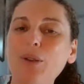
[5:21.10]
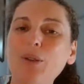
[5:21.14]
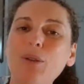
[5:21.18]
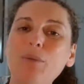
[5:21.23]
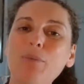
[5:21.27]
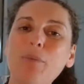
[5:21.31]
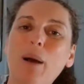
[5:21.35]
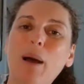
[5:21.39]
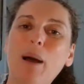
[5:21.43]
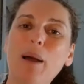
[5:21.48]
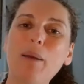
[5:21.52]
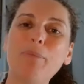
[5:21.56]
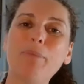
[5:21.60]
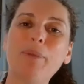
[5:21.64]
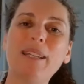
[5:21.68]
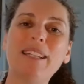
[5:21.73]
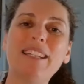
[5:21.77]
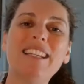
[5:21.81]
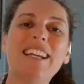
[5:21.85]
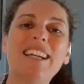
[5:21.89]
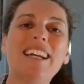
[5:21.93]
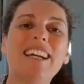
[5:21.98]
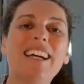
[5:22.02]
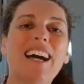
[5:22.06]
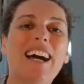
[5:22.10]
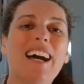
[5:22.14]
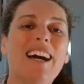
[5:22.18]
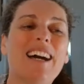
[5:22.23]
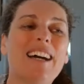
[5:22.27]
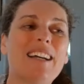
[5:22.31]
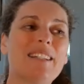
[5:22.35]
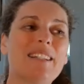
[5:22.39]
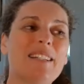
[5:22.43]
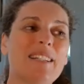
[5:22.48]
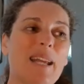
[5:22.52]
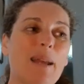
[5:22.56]
you might be
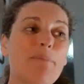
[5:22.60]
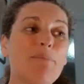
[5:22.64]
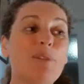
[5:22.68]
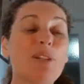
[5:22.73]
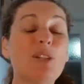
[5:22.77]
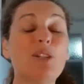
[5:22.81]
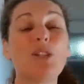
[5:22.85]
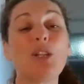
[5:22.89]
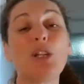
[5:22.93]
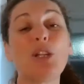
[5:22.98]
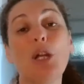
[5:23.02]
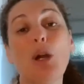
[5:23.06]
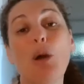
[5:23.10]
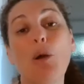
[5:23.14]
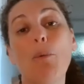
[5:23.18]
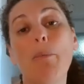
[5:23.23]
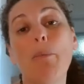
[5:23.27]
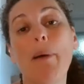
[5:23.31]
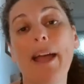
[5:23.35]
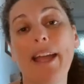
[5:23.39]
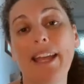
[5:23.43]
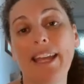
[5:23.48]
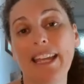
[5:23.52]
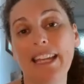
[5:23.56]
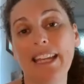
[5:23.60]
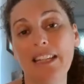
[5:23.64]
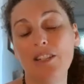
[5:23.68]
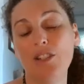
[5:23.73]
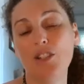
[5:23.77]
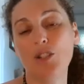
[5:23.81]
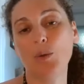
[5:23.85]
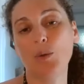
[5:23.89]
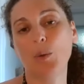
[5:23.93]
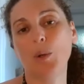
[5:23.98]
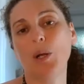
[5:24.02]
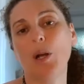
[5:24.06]
uh, tempted to go back
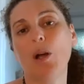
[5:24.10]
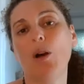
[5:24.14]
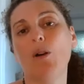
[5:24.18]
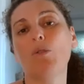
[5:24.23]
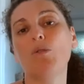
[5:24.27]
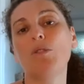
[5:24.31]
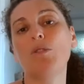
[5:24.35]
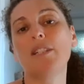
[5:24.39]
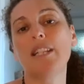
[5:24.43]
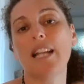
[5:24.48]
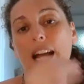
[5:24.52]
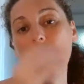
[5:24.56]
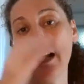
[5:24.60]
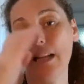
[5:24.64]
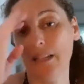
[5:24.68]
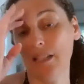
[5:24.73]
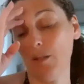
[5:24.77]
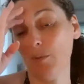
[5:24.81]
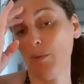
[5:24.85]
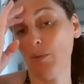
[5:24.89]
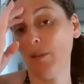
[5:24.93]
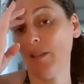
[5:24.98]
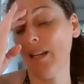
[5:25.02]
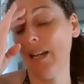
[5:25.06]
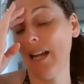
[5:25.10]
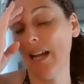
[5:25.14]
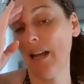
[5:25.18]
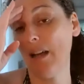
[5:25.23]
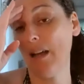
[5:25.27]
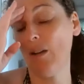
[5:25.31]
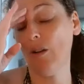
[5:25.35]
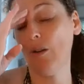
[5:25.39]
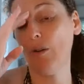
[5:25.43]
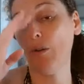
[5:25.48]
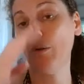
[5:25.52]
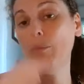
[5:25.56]
into an old dance with an uh,
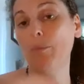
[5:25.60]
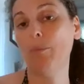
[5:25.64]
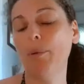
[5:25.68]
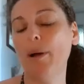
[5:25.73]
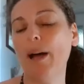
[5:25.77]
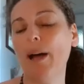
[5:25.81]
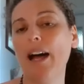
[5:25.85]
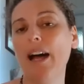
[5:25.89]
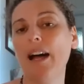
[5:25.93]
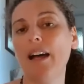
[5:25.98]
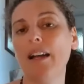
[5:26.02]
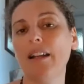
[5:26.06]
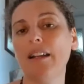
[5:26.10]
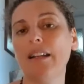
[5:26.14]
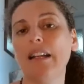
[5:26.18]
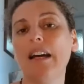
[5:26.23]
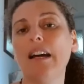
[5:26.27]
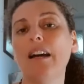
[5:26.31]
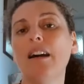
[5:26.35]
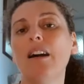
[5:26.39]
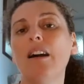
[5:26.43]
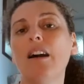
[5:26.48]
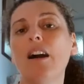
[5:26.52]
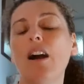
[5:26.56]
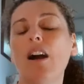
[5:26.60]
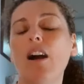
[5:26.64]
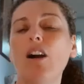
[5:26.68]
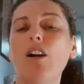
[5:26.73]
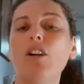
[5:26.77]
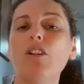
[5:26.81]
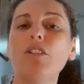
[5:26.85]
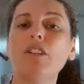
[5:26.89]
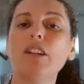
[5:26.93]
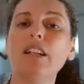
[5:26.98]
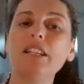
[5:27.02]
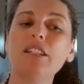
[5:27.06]
old partner
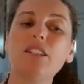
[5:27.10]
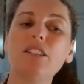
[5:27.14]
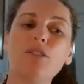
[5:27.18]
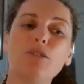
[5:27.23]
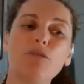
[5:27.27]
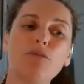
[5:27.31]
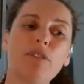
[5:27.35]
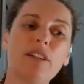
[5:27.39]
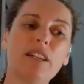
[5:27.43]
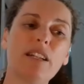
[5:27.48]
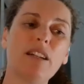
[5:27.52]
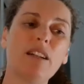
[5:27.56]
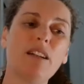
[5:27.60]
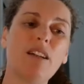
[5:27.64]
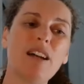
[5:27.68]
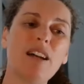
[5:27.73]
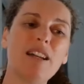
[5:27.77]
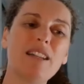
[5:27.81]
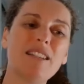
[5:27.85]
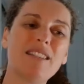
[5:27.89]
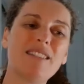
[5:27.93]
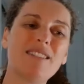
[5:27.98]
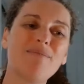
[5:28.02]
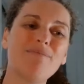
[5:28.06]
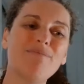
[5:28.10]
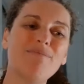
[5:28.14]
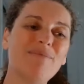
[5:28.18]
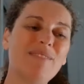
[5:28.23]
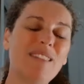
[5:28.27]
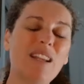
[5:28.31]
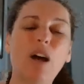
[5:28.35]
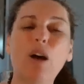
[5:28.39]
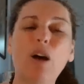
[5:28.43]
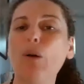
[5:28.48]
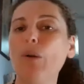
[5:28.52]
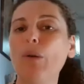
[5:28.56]
only to realize,
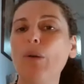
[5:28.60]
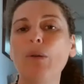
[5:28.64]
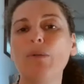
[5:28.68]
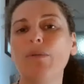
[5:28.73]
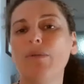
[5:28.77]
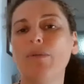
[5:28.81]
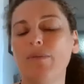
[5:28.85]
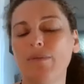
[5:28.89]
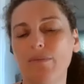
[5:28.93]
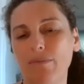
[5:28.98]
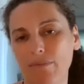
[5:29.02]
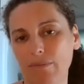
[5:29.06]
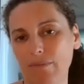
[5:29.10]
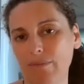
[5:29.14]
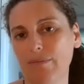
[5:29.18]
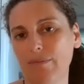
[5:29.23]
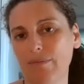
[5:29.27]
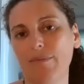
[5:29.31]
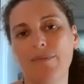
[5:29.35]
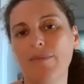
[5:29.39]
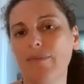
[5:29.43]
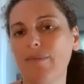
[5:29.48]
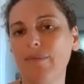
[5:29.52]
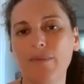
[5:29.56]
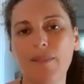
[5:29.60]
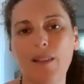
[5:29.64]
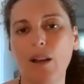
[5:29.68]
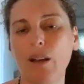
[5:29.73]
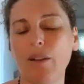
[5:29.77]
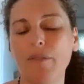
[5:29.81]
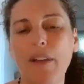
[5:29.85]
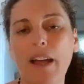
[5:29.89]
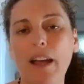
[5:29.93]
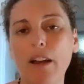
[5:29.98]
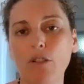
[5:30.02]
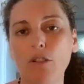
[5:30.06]
no,
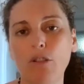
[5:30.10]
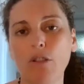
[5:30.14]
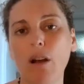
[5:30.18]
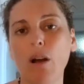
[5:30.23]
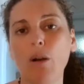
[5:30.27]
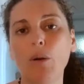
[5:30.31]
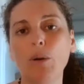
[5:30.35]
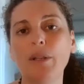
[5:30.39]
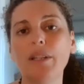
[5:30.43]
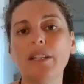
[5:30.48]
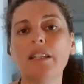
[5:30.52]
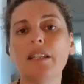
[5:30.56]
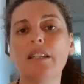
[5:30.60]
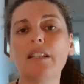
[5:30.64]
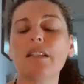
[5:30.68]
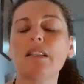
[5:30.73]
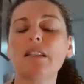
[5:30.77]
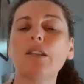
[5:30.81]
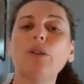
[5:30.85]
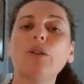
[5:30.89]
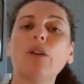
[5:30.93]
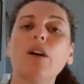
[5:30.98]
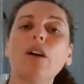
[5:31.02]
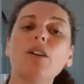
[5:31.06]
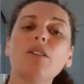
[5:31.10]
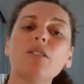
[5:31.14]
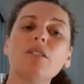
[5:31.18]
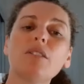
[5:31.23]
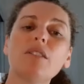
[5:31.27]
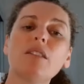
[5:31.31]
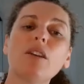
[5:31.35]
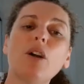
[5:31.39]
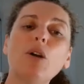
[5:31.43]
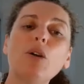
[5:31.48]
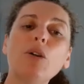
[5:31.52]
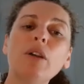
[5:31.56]
I've outgrown this, you know.
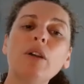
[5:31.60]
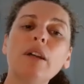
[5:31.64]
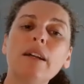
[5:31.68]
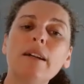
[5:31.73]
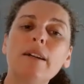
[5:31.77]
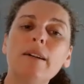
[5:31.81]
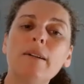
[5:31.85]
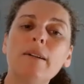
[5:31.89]
So,